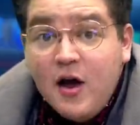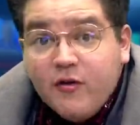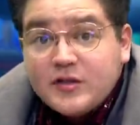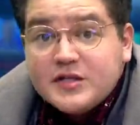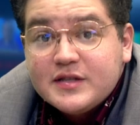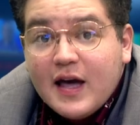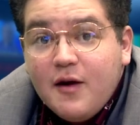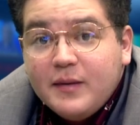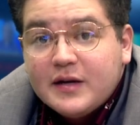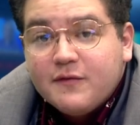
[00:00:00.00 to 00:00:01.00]
which has now
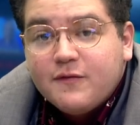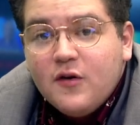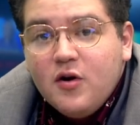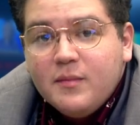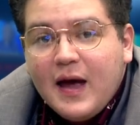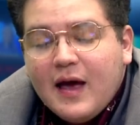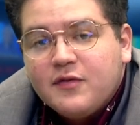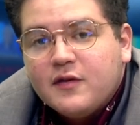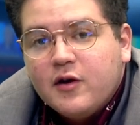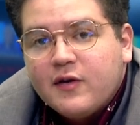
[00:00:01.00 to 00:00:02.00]
been confirmed as
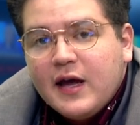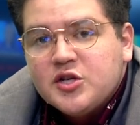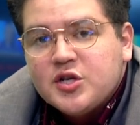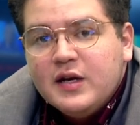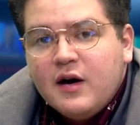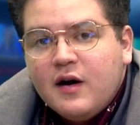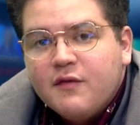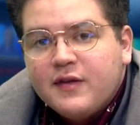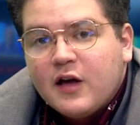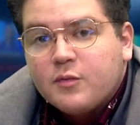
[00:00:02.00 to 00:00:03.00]
the location
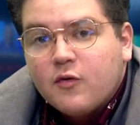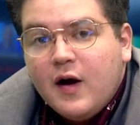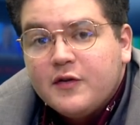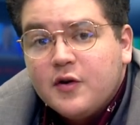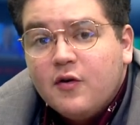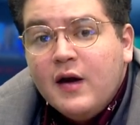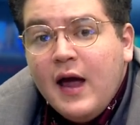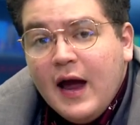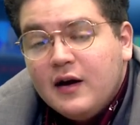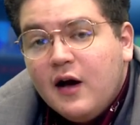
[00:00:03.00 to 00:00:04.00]
of the Esperanto
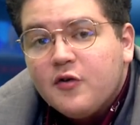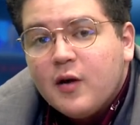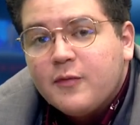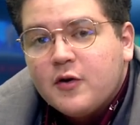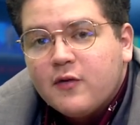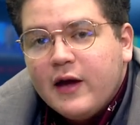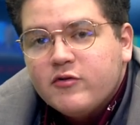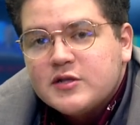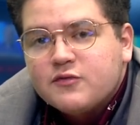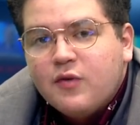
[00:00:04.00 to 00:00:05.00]
and other obscure
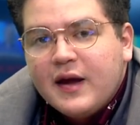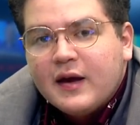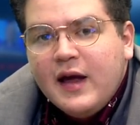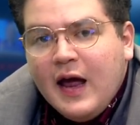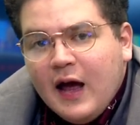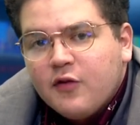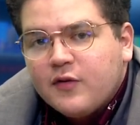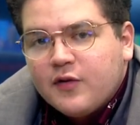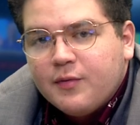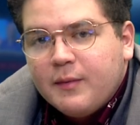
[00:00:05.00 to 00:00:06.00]
languages wing, has
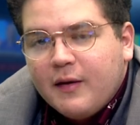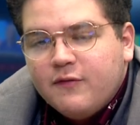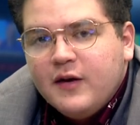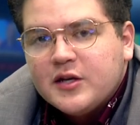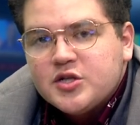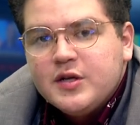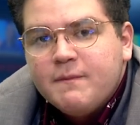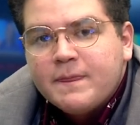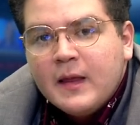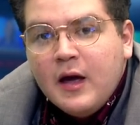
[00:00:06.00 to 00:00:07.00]
recently been finished.
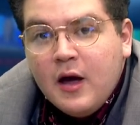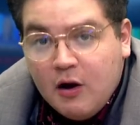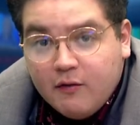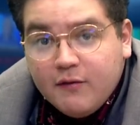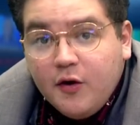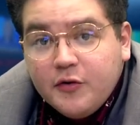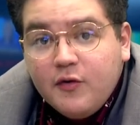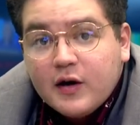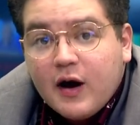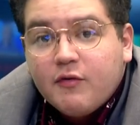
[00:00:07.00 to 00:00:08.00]
We've
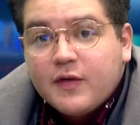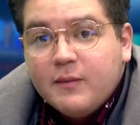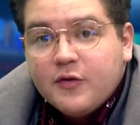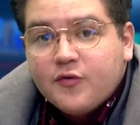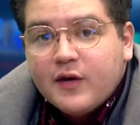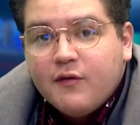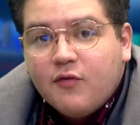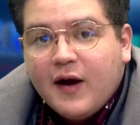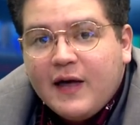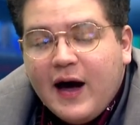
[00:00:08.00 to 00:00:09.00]
also uncovered the mystery of
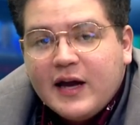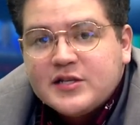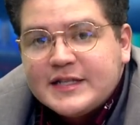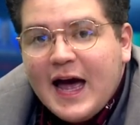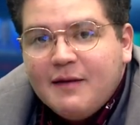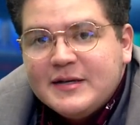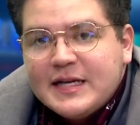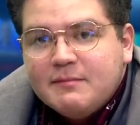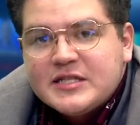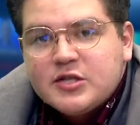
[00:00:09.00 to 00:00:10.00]
why the IHS admin
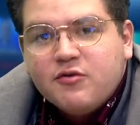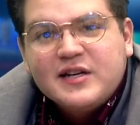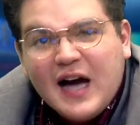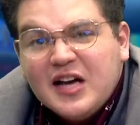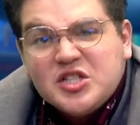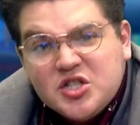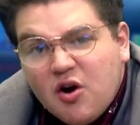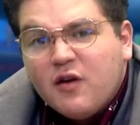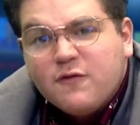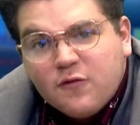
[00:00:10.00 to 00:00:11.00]
team is so gosh
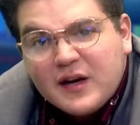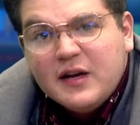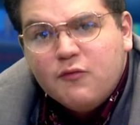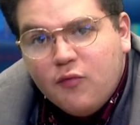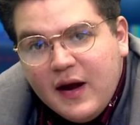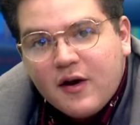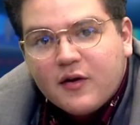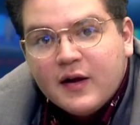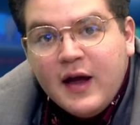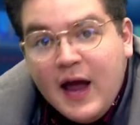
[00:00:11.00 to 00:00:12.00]
darn freaking weird.